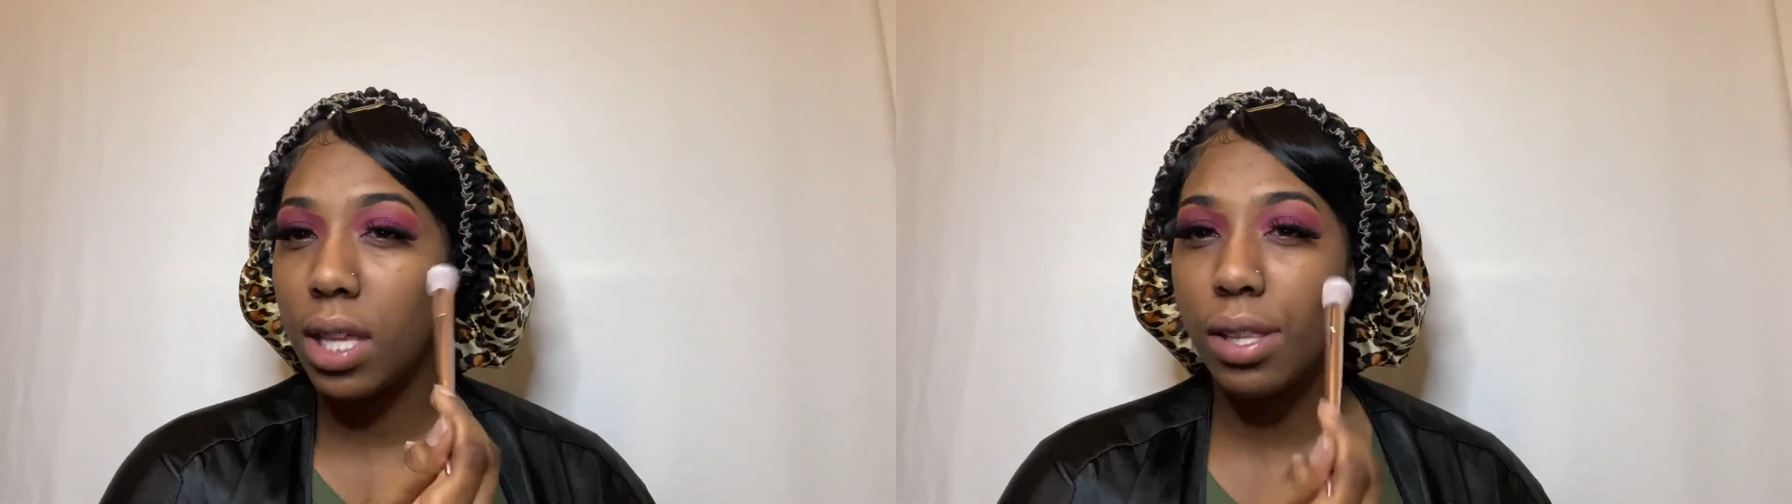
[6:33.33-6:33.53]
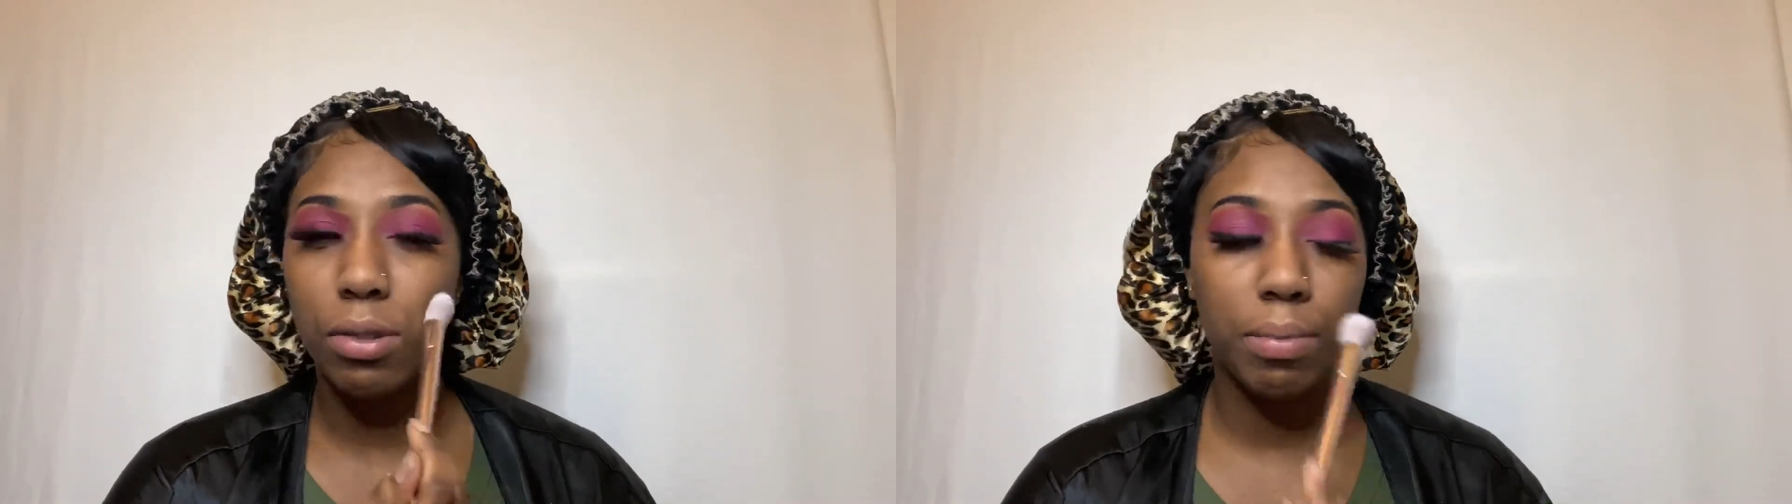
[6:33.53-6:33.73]
a
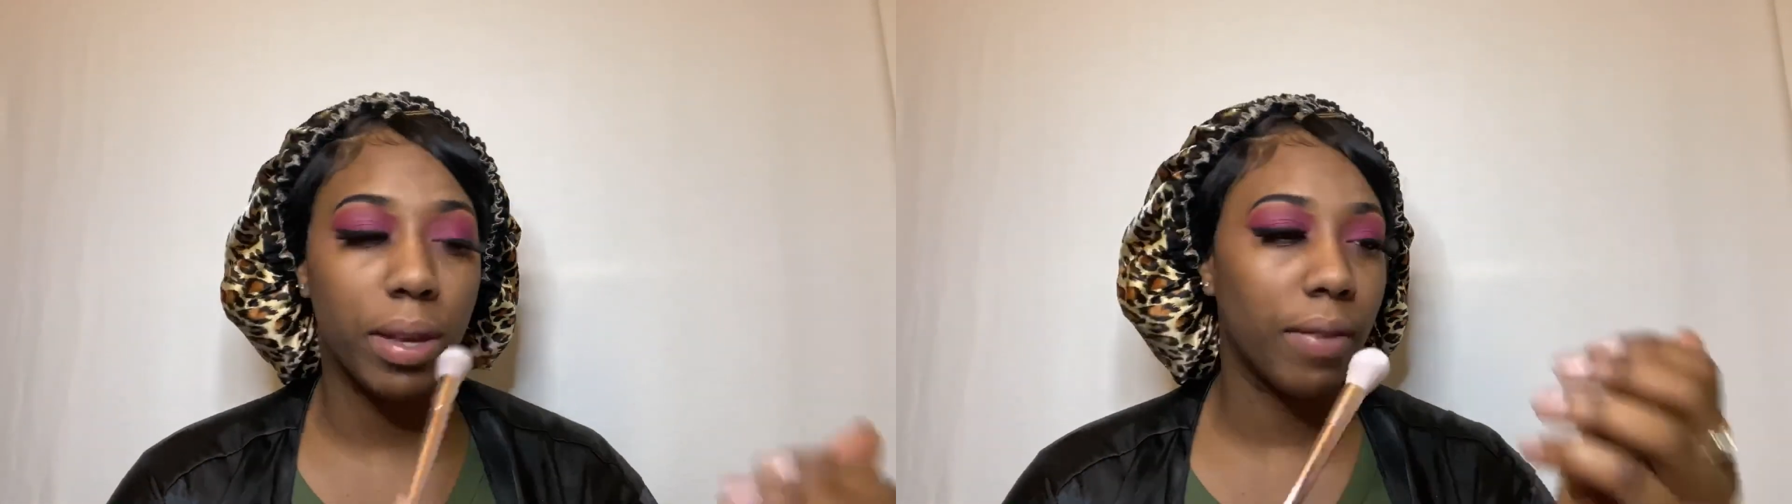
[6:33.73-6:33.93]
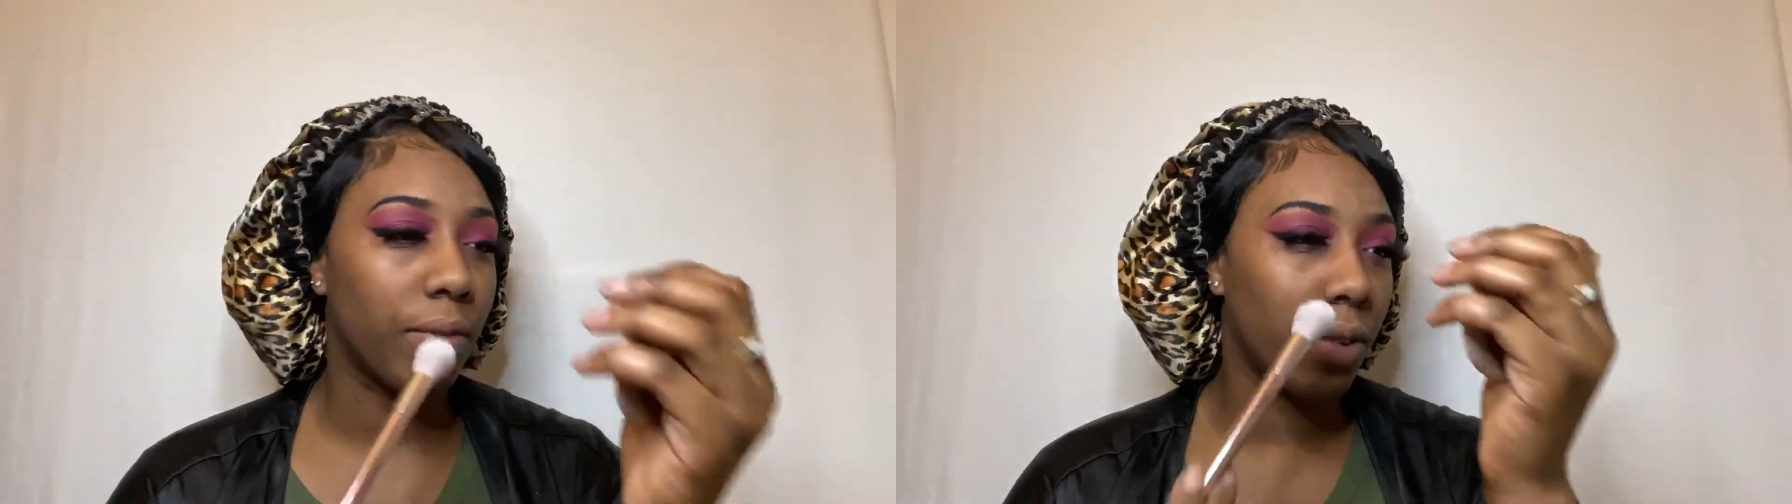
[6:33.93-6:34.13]
little
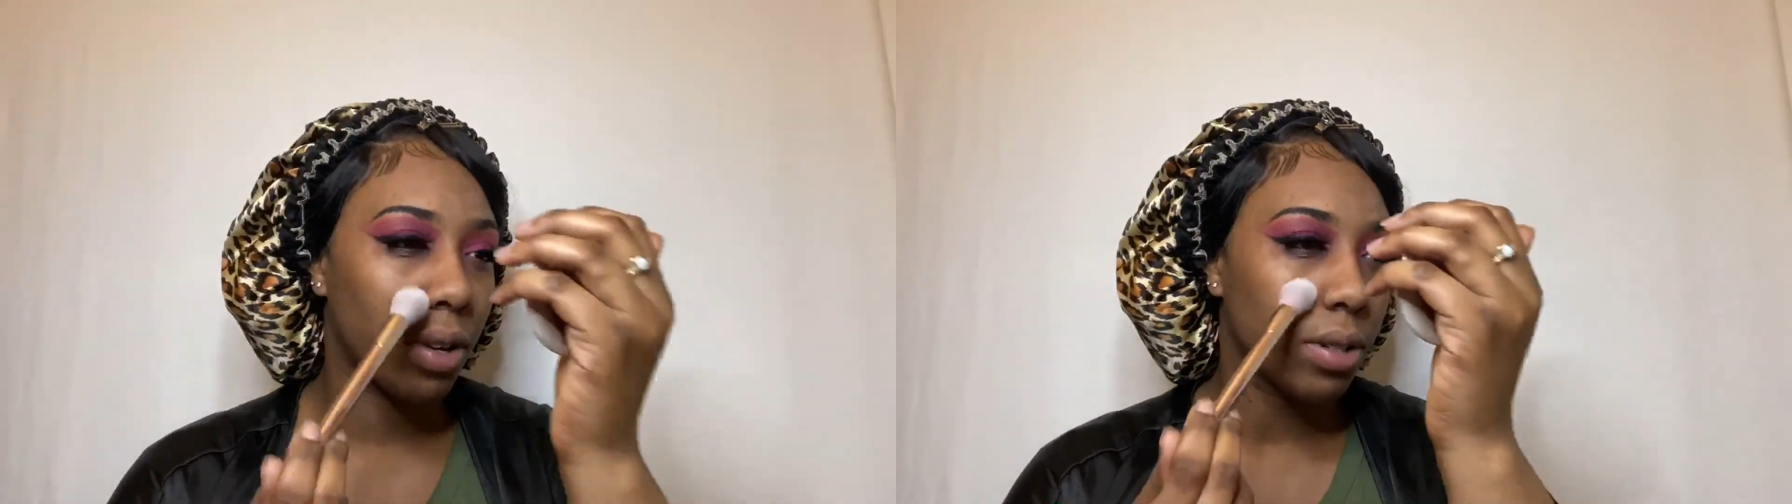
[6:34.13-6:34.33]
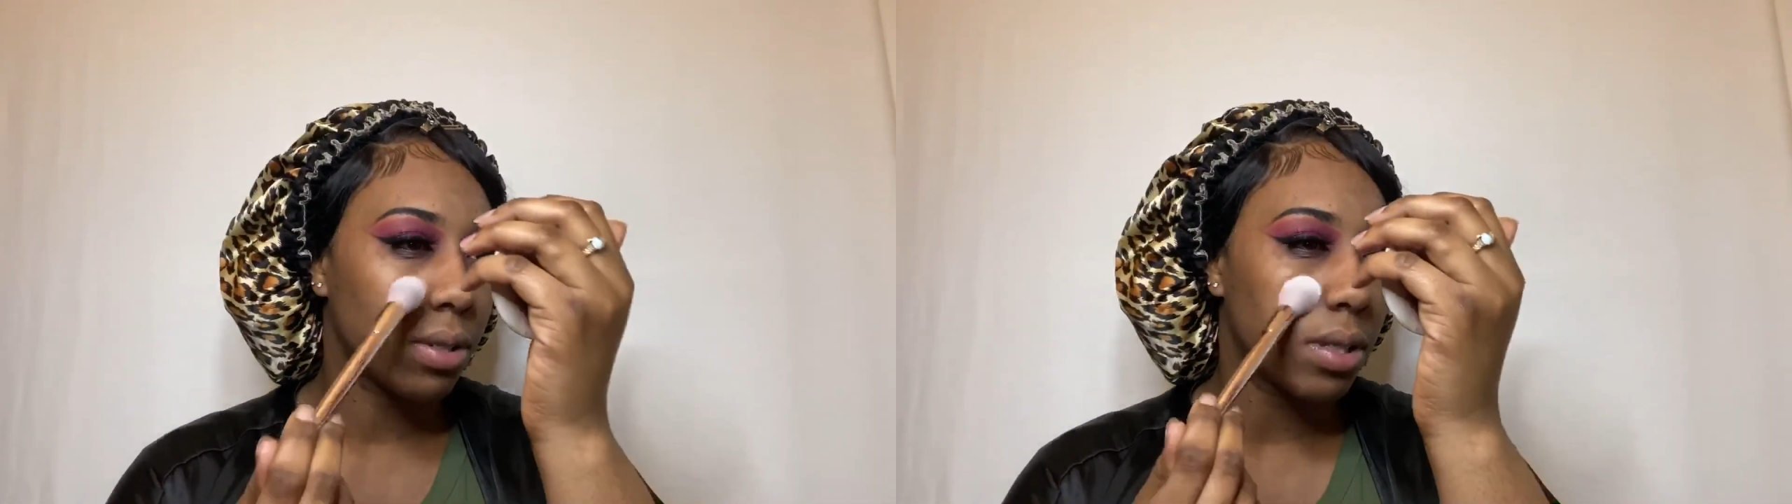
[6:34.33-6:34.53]
bit
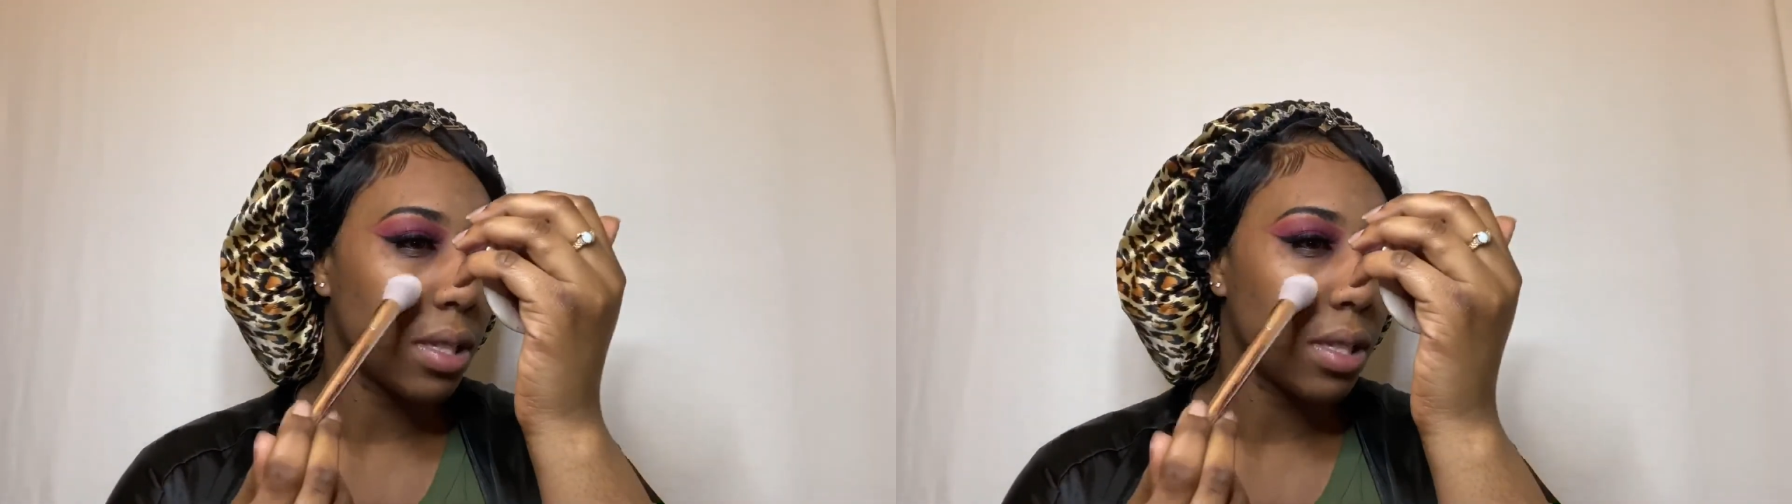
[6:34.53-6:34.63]
first